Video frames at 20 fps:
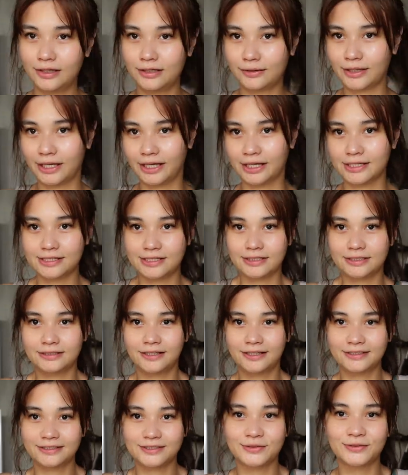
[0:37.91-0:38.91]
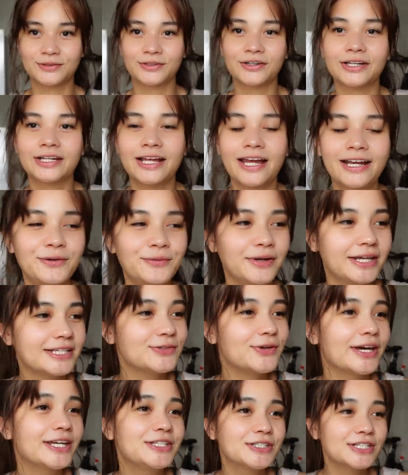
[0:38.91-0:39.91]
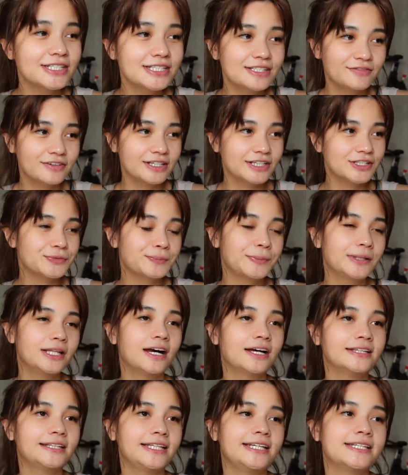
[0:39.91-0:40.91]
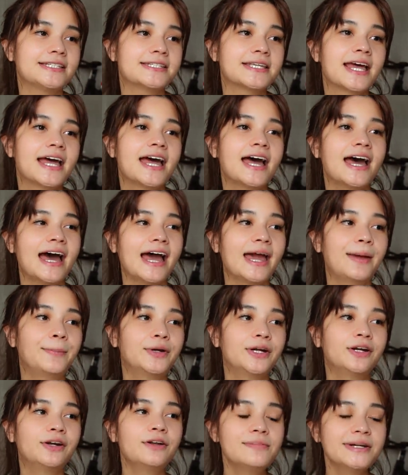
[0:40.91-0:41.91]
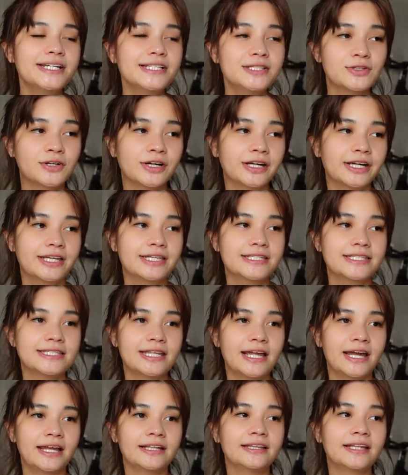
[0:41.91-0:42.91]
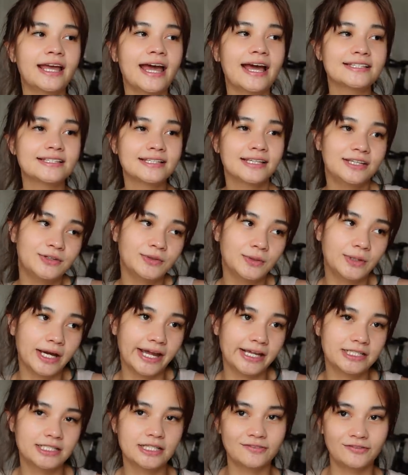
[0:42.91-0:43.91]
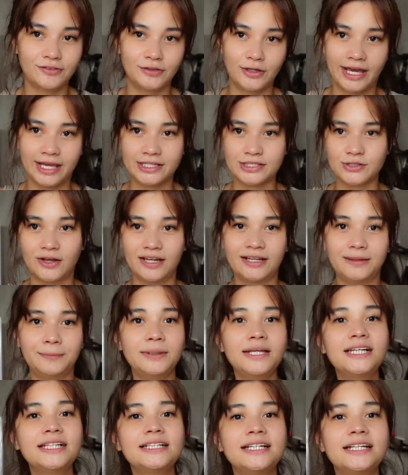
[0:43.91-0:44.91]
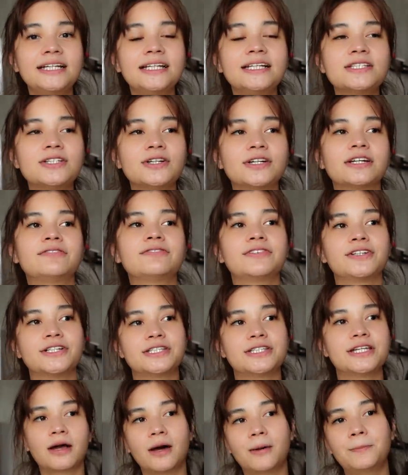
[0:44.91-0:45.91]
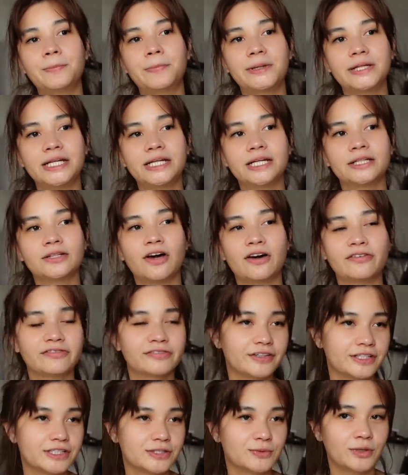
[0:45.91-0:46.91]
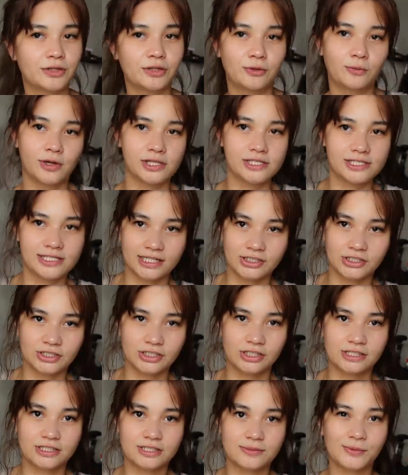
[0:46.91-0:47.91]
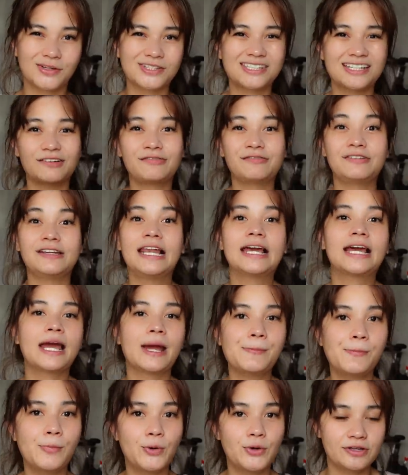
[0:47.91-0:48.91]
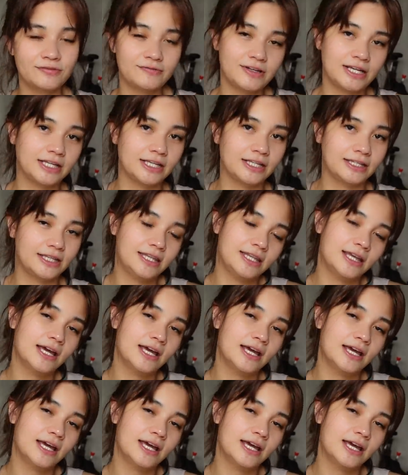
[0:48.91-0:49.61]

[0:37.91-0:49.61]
Okay, still not so good. Anyway, so I just finished Pilates. I put it on my stories that asking you guys if you guys know any PTs or if there's a company that offers one-on-one sessions because I feel like I'm motivated